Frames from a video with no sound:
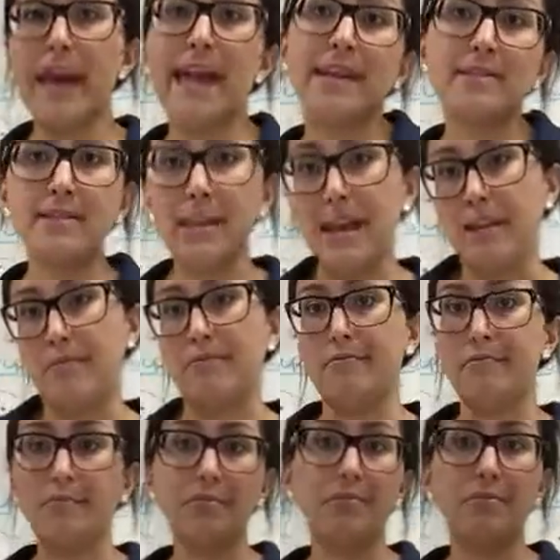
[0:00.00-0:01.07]
18.
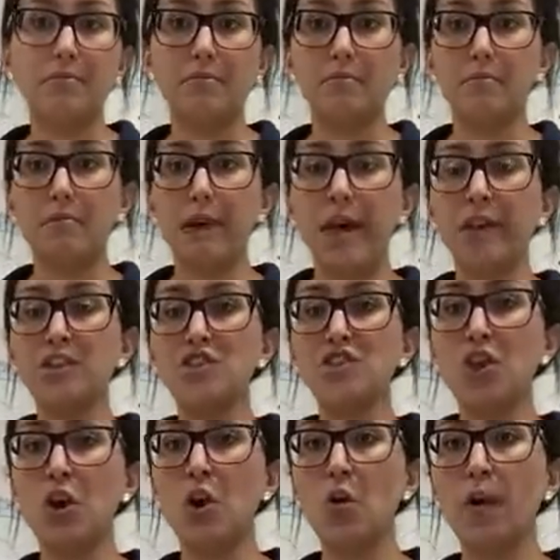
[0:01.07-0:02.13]
And
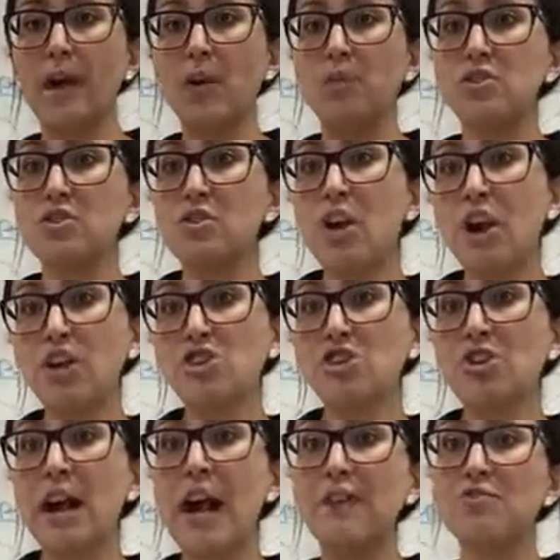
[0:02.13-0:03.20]
so it was
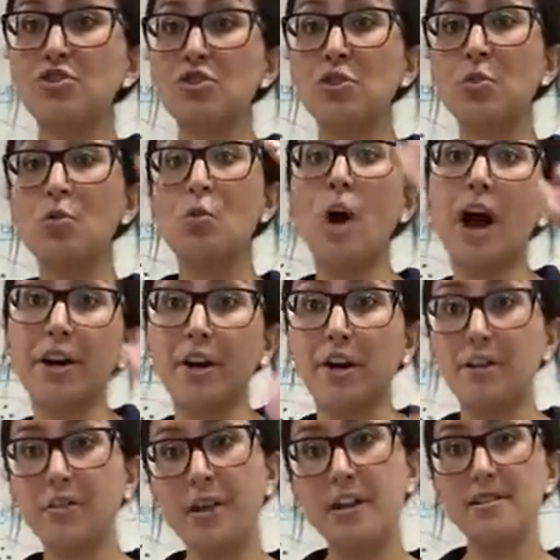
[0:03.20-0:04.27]
larger after the
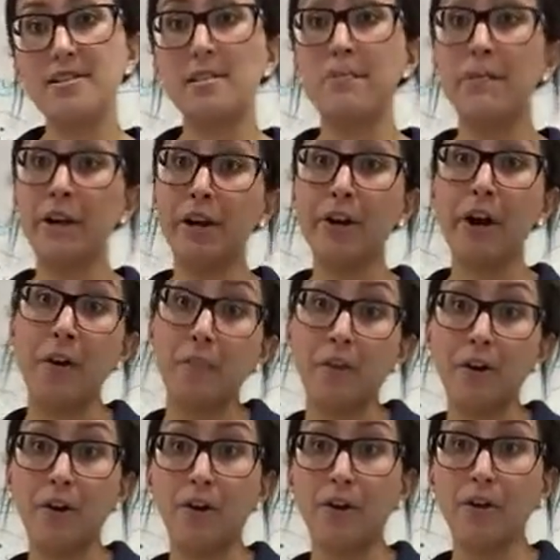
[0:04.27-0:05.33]
water because it's a bigger
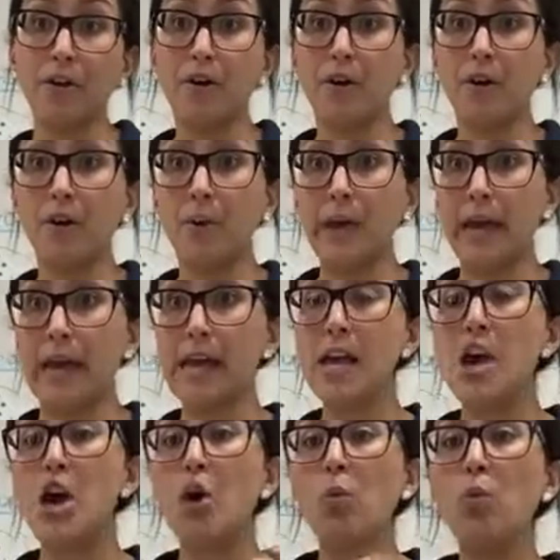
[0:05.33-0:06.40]
number,
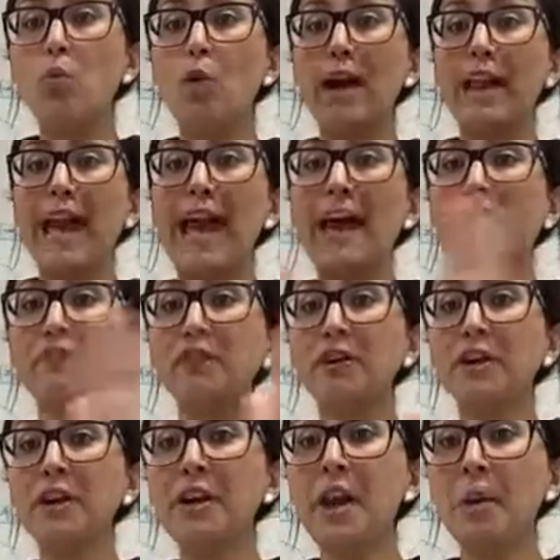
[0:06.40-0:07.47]
okay?
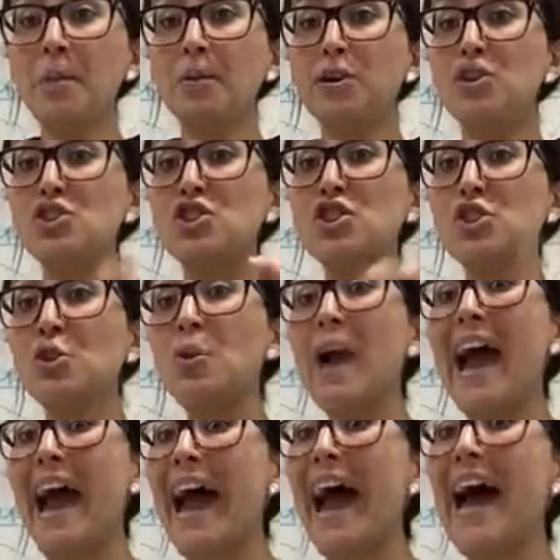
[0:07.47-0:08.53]
Whatever numbers you
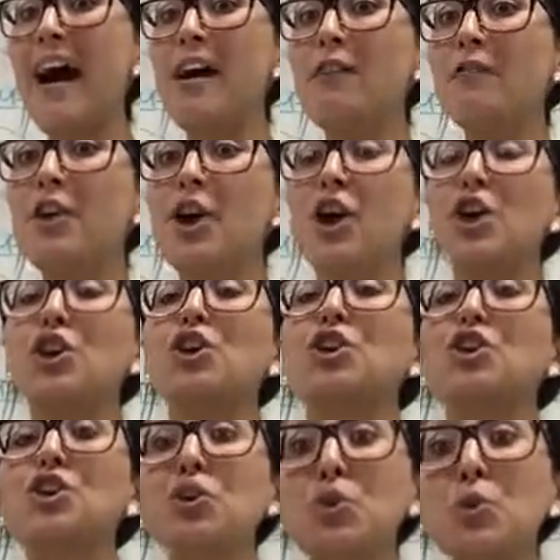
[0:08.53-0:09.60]
have,
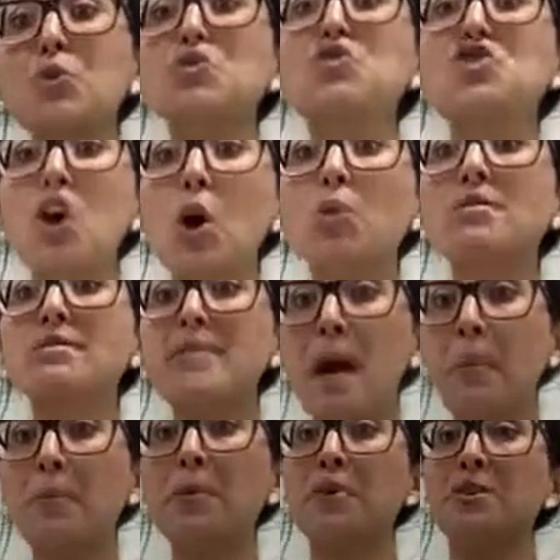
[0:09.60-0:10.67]
use those
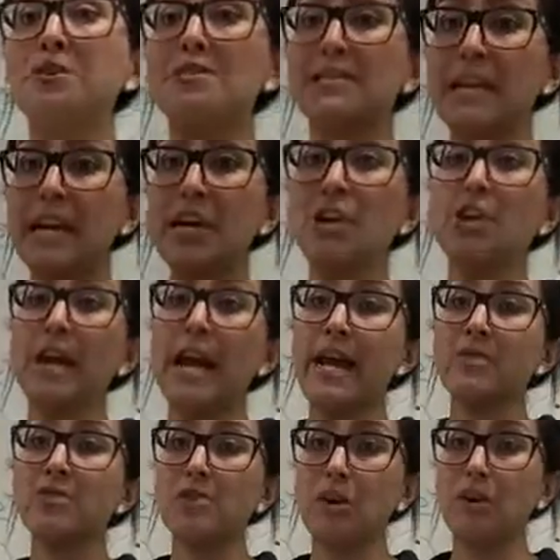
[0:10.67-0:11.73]
numbers in your
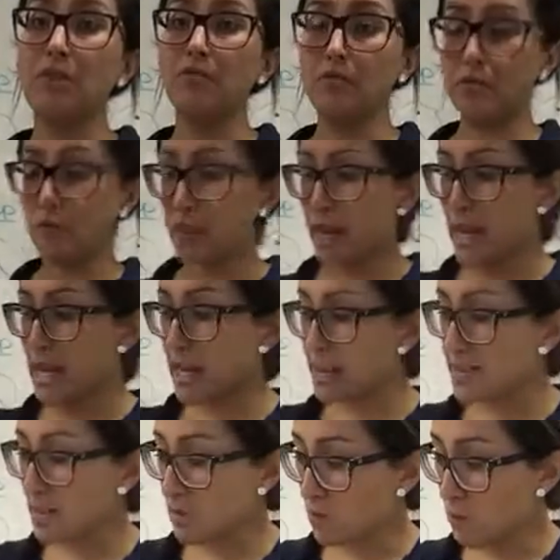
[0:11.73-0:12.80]
answer, okay?
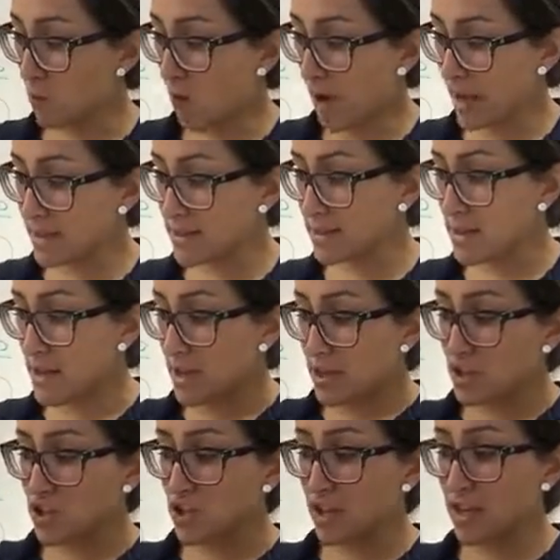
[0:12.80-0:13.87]
Because it wants
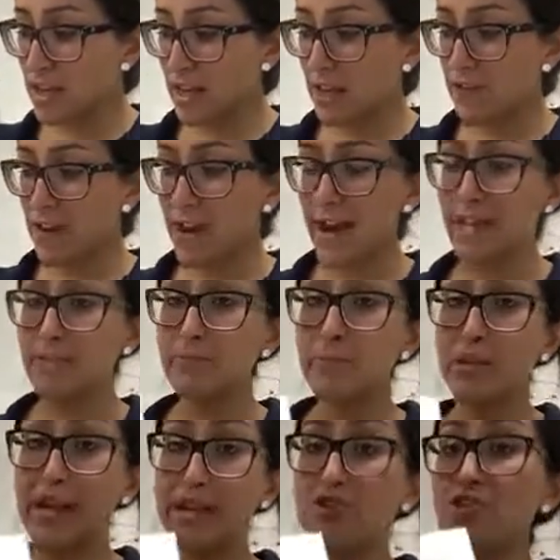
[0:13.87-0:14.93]
to give an
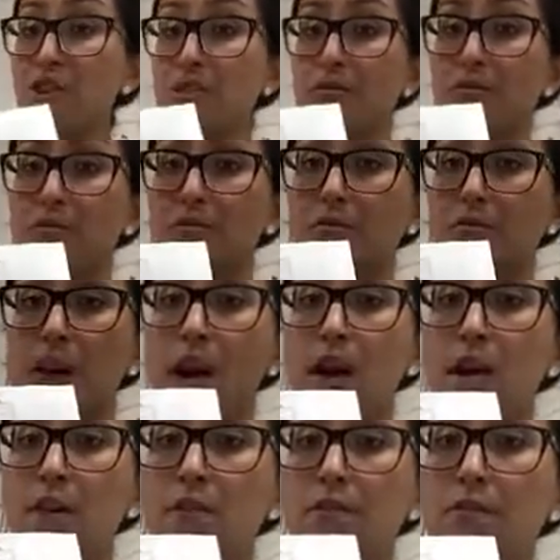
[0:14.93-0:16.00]
explanation
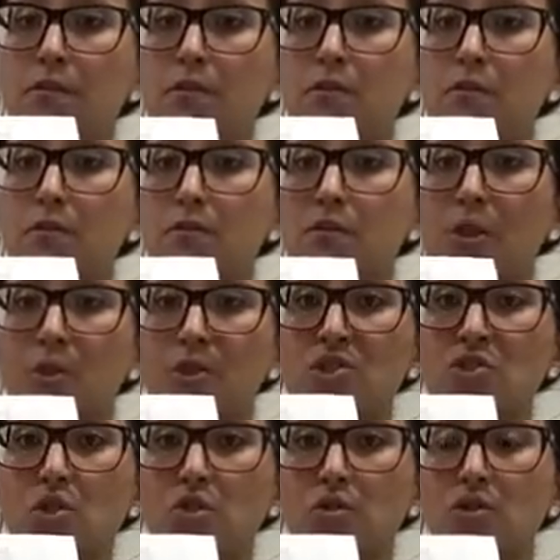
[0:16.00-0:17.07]
of the
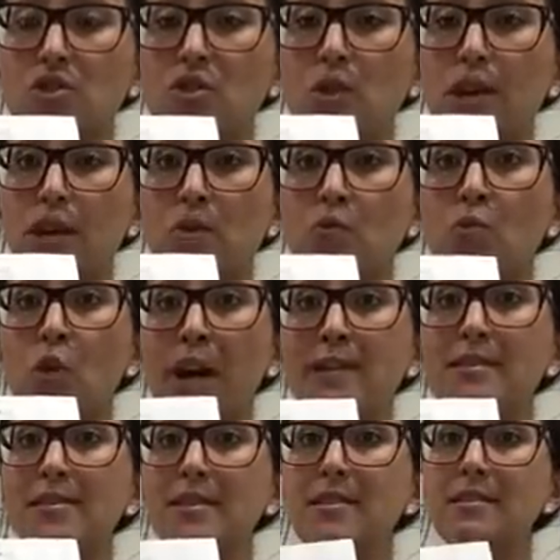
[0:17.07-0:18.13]
results. So it
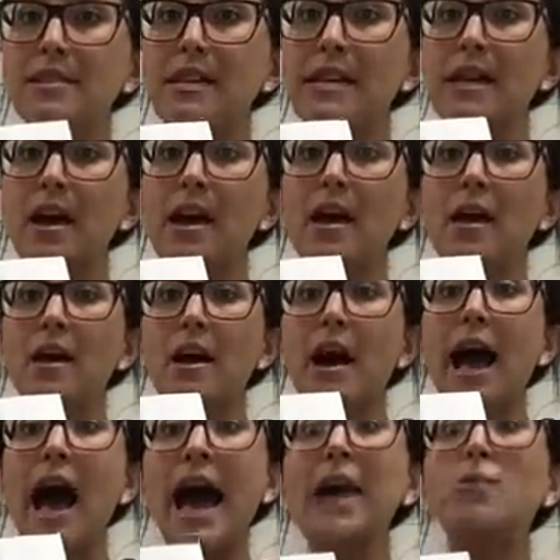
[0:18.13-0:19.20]
wants to see,
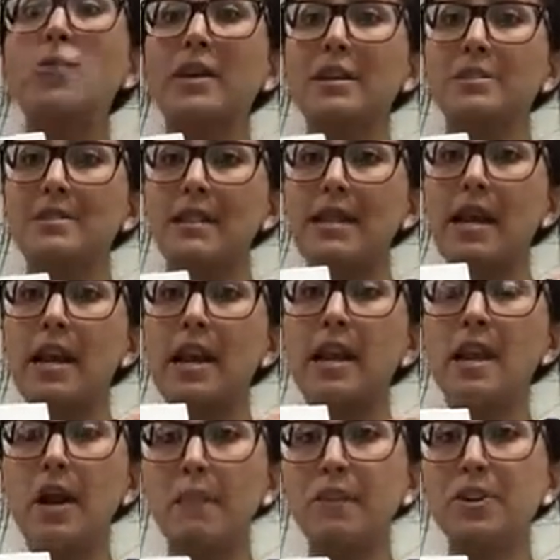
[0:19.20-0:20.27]
I want to see
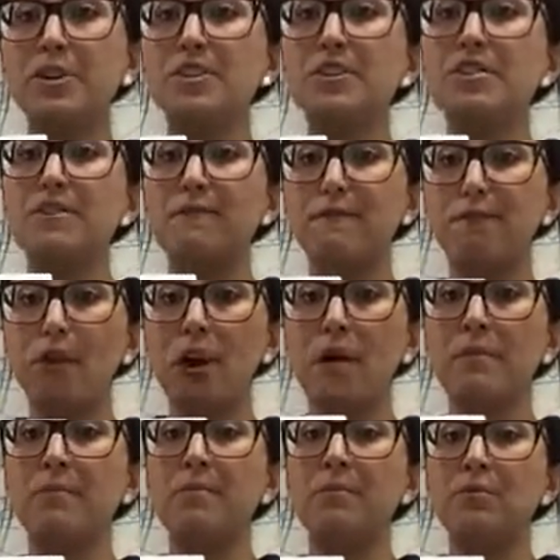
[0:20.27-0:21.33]
numbers
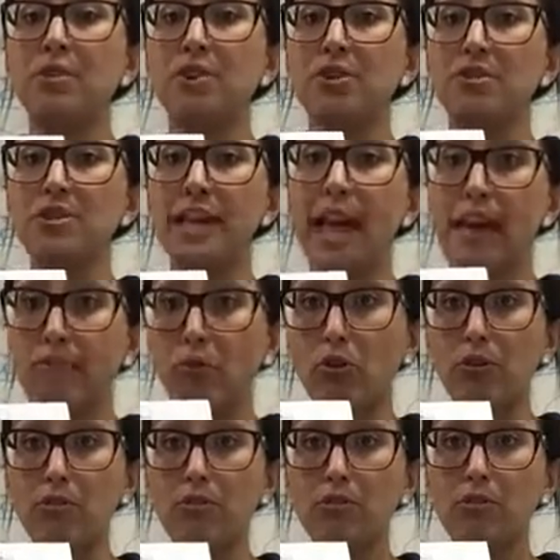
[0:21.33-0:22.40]
from your
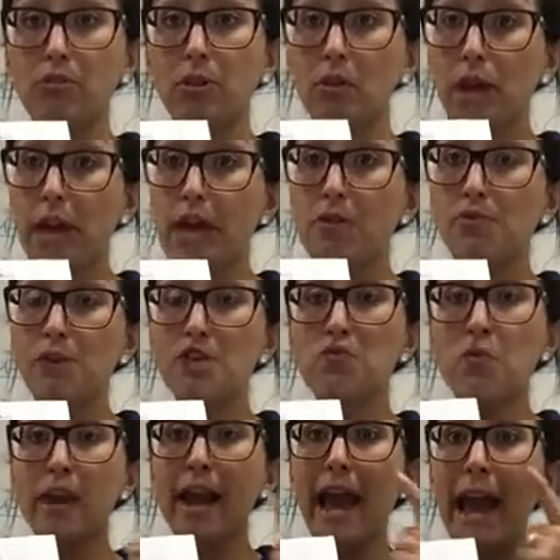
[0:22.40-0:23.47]
table, okay?
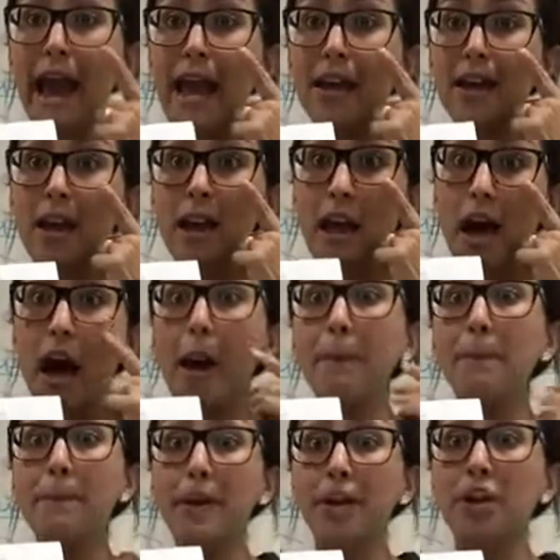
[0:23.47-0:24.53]
Which one had a
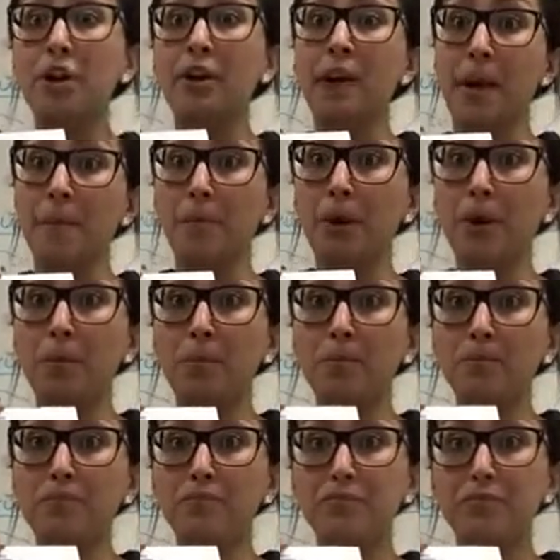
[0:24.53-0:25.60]
bigger number,
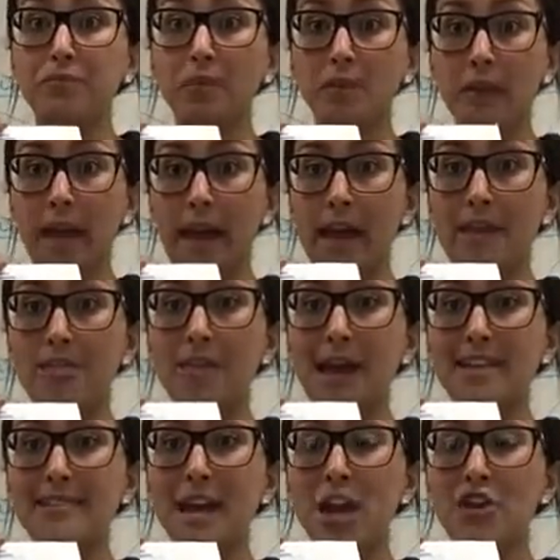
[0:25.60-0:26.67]
okay?
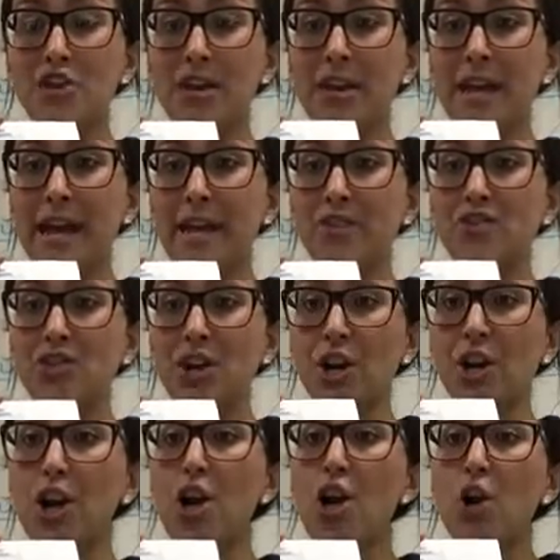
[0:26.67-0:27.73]
That's how you're going to
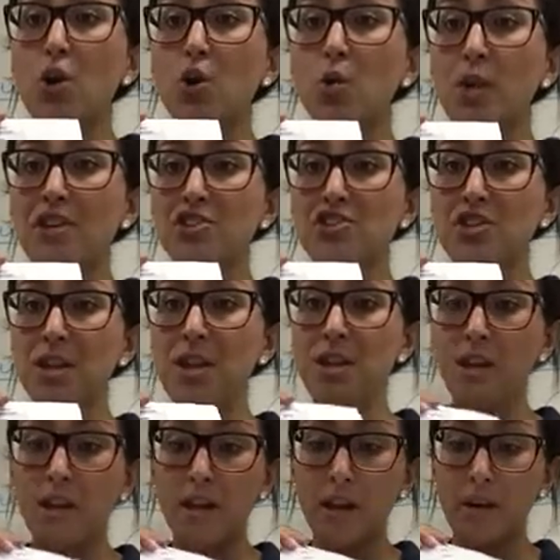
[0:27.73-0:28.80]
answer
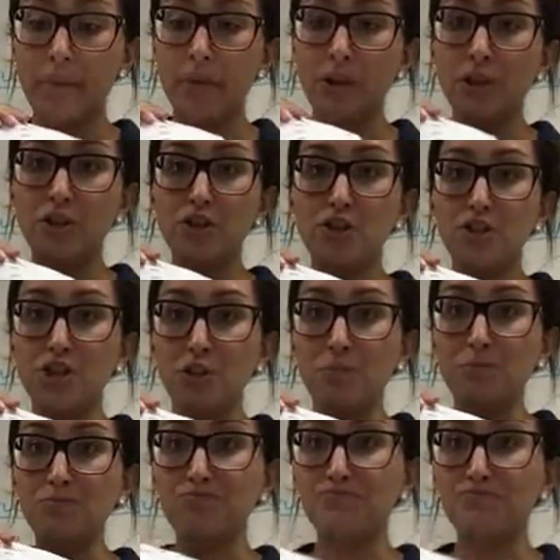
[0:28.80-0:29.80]
question number 2.